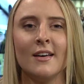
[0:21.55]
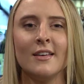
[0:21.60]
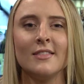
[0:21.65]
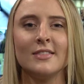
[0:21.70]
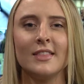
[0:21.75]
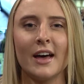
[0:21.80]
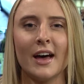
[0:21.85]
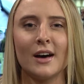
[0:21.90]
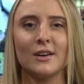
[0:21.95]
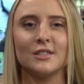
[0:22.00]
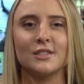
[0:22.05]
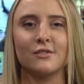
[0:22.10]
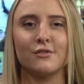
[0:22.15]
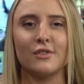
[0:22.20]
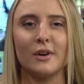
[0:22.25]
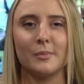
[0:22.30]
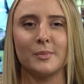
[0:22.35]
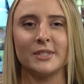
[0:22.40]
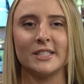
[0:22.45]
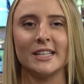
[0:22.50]
The House of
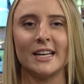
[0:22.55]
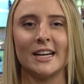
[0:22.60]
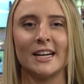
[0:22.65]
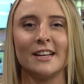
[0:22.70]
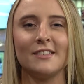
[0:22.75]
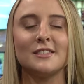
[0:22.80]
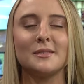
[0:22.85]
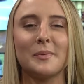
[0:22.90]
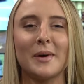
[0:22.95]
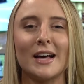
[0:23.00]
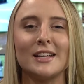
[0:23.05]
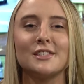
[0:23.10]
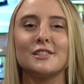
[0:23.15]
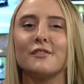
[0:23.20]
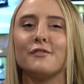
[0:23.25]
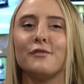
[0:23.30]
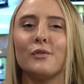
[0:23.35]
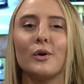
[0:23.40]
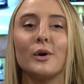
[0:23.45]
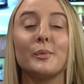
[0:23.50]
Representatives passed a
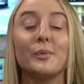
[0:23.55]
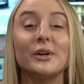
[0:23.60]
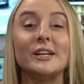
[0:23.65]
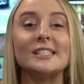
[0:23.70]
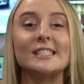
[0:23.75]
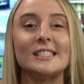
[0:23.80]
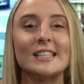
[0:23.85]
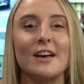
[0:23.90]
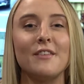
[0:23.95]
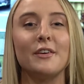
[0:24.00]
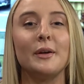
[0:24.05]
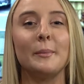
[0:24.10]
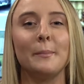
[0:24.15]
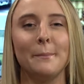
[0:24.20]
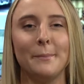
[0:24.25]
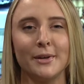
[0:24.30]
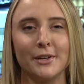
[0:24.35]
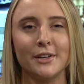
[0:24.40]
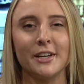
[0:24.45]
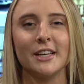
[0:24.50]
$4.7
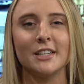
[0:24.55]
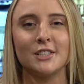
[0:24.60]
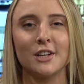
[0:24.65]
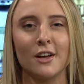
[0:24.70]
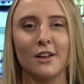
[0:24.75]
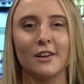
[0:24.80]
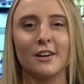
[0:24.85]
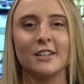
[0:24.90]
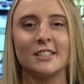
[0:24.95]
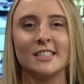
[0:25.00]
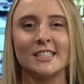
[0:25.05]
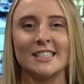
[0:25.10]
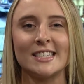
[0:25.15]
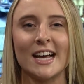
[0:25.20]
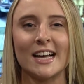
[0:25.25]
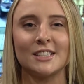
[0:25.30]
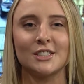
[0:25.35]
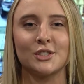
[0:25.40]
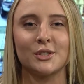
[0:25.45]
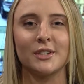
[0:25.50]
billion
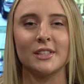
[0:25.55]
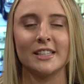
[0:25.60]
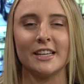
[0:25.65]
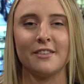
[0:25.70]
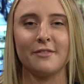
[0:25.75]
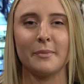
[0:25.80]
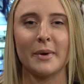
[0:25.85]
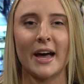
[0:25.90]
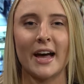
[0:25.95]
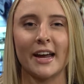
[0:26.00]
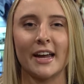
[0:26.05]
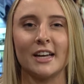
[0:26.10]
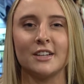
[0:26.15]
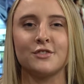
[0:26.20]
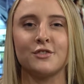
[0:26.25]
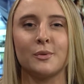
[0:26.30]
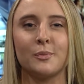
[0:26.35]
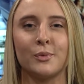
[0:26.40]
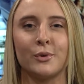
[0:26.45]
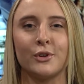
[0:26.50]
disaster relief package
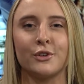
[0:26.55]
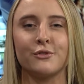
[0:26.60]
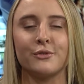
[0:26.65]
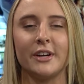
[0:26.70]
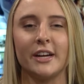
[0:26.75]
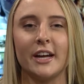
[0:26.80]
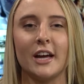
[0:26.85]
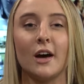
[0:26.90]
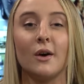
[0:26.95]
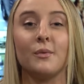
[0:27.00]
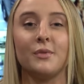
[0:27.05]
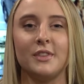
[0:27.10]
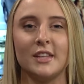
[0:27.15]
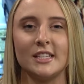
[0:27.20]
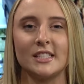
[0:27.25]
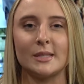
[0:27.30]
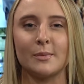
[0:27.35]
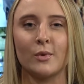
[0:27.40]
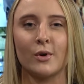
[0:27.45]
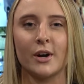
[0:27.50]
for Puerto Rico
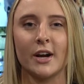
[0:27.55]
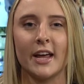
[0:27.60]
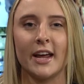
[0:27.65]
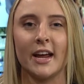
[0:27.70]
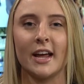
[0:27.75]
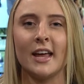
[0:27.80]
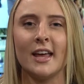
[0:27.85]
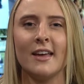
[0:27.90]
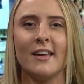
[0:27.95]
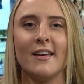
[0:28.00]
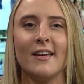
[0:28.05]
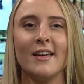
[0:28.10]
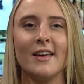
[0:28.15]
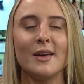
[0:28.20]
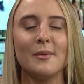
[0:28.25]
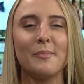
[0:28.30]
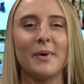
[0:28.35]
this morning. It